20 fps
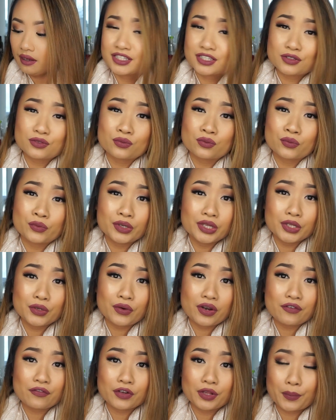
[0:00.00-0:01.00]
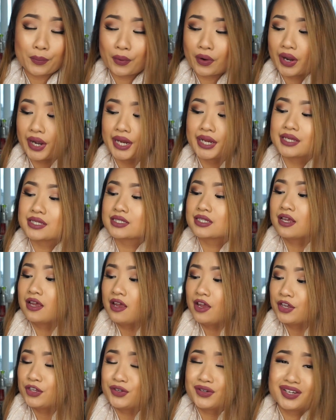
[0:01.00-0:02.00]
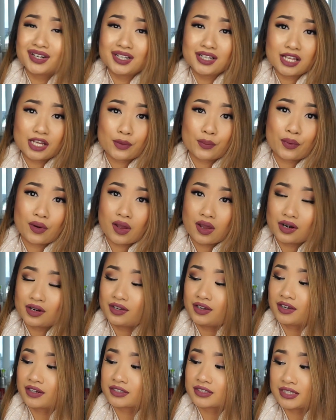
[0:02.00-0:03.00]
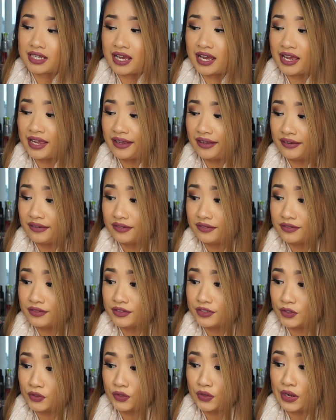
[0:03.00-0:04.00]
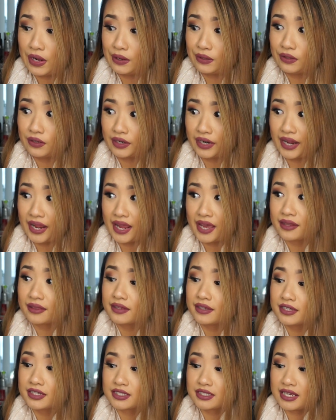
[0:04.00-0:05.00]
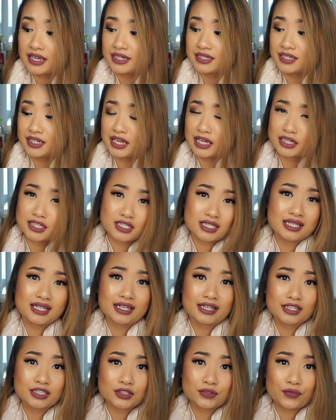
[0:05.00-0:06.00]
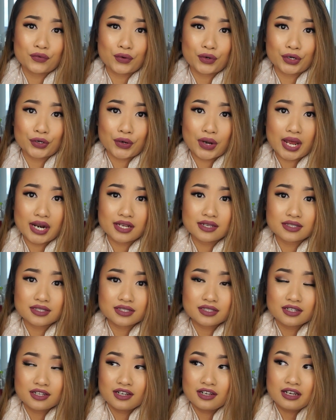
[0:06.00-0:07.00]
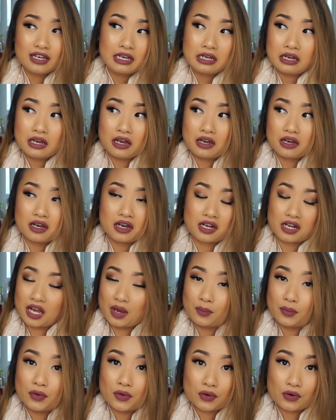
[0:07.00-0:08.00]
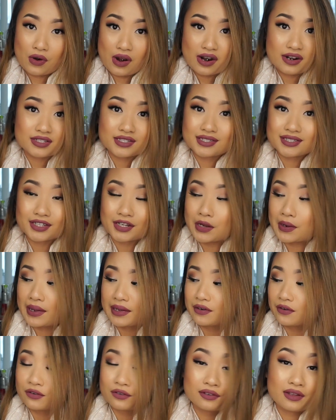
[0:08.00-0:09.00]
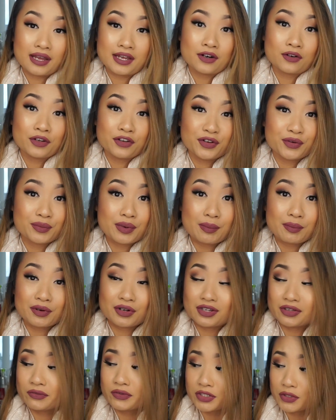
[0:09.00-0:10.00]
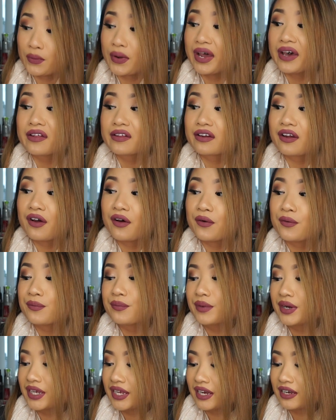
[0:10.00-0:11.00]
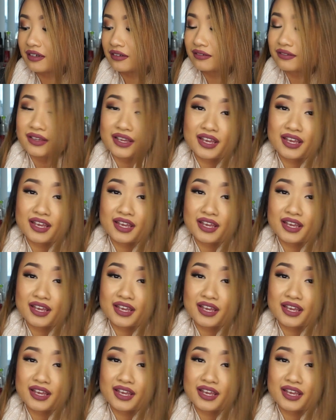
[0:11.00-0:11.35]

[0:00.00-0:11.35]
It's really great for the price. You get a lot of product. I don't know how long I had this. I did get this in like a Sephora gratis a couple gratises ago. I don't even remember. It was a while ago, but yeah,